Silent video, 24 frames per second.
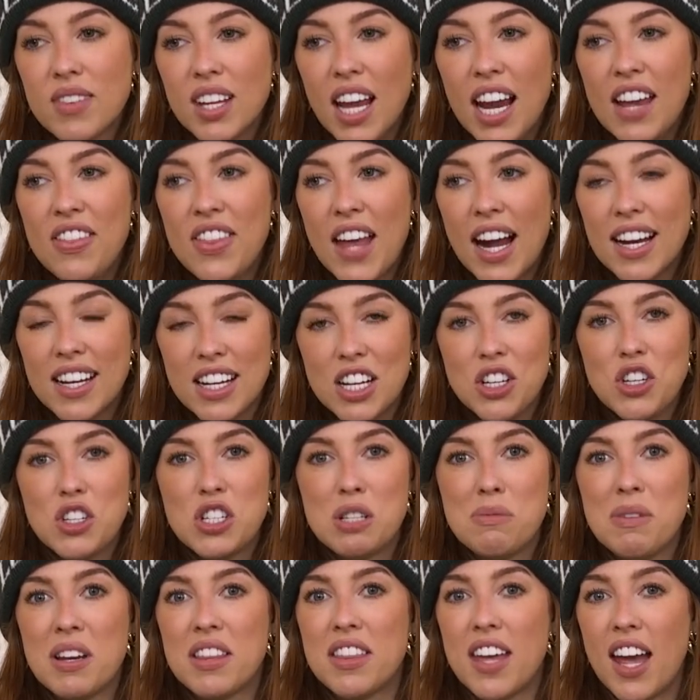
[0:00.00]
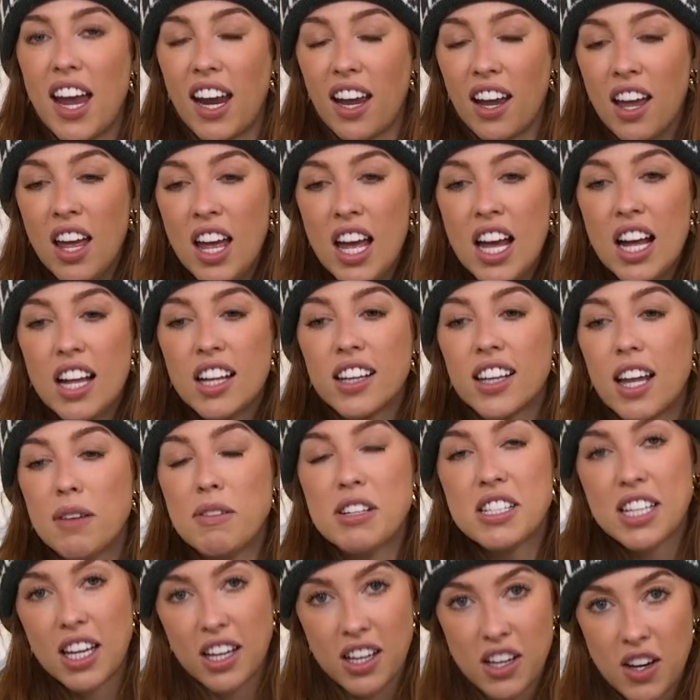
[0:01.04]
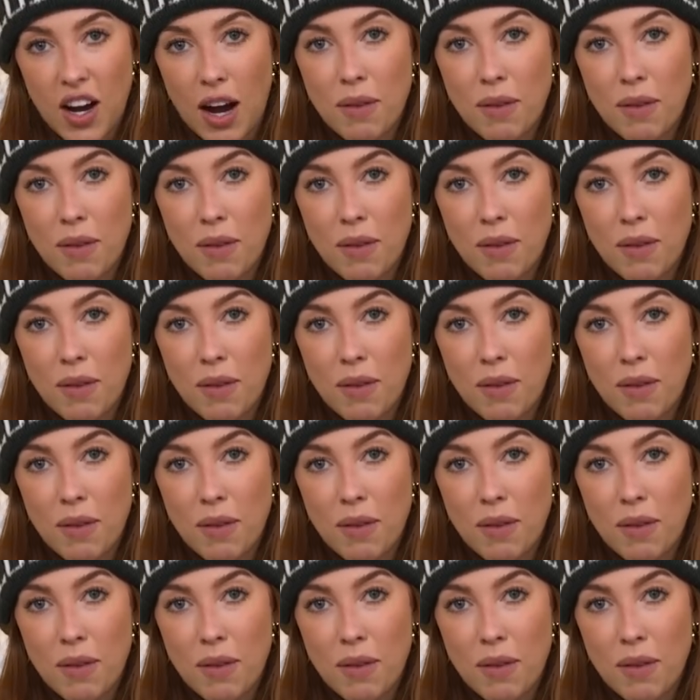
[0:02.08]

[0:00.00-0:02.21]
and that didn't used to be a thing. Let me tell you,